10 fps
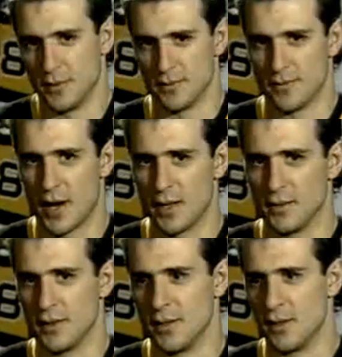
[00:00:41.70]
You're fine
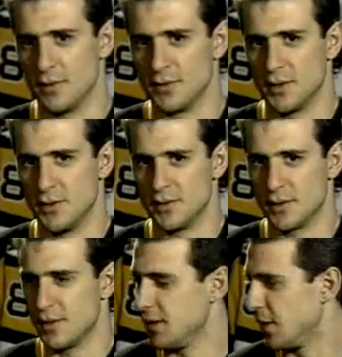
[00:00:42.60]
out there, and all of a sudden you
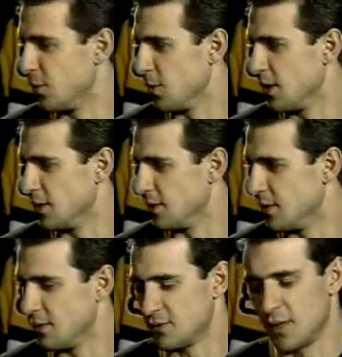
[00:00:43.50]
start to hit that rut,
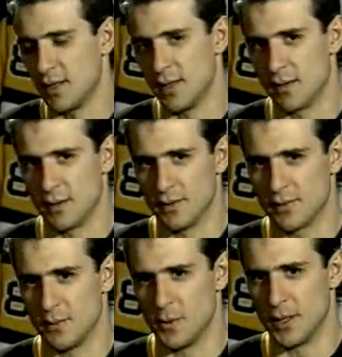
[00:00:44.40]
and you slide downhill
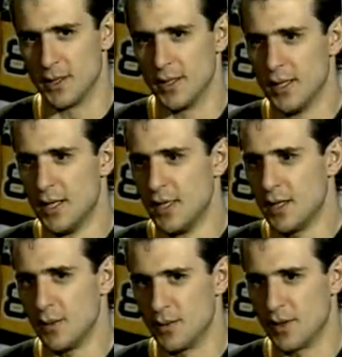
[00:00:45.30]
somewhat. And
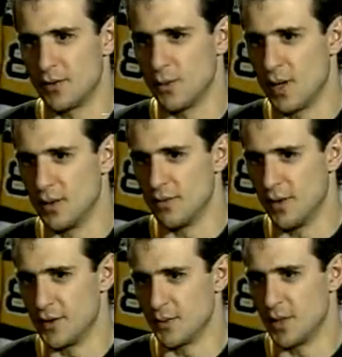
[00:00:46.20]
it takes a while to
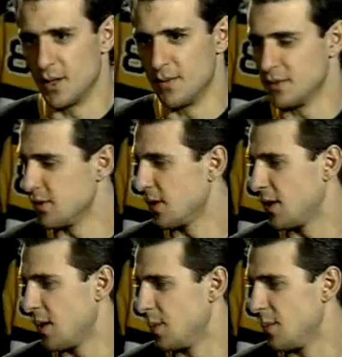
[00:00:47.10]
fight your way out of it and start
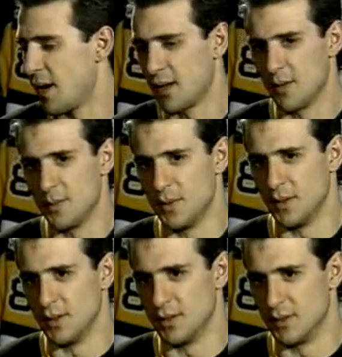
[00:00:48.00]
climbing back
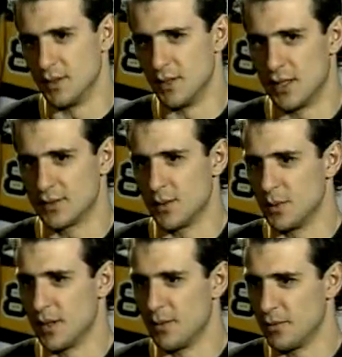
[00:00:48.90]
uphill. And the last
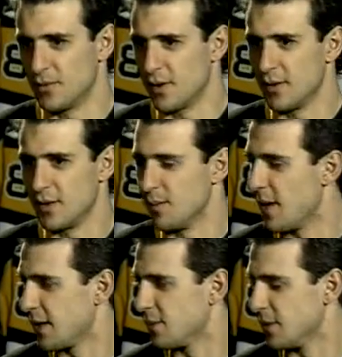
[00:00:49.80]
couple of games, we've started to come
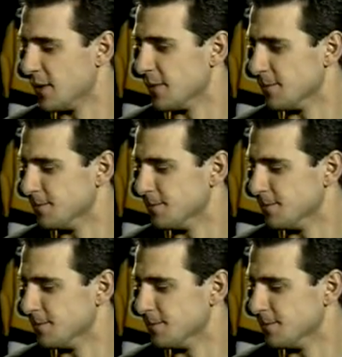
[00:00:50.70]
back up the hill.